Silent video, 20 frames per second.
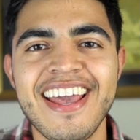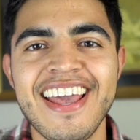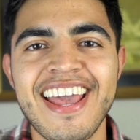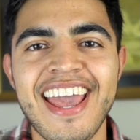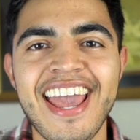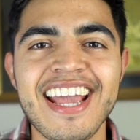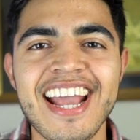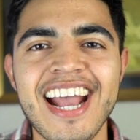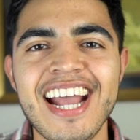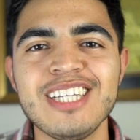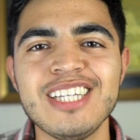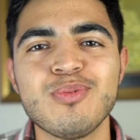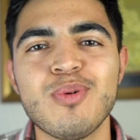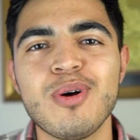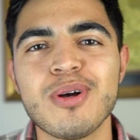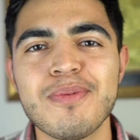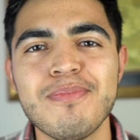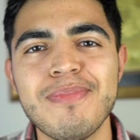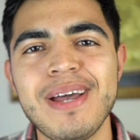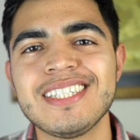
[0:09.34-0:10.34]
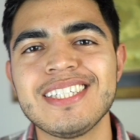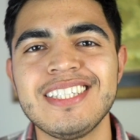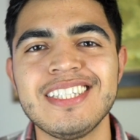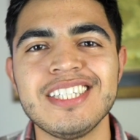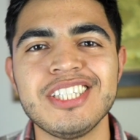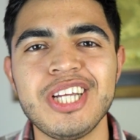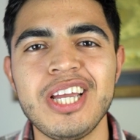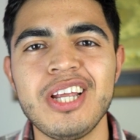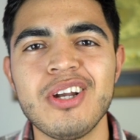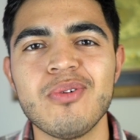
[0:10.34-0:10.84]
Hey guys, welcome back to the
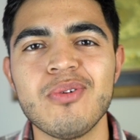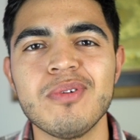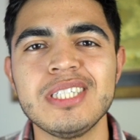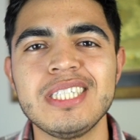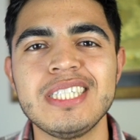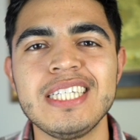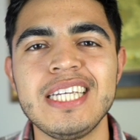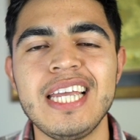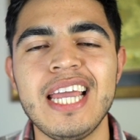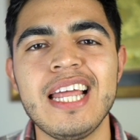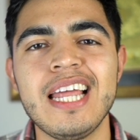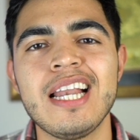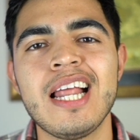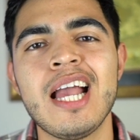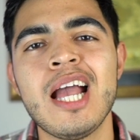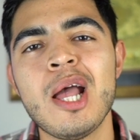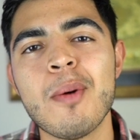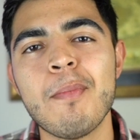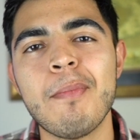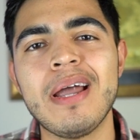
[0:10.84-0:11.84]
channel once again.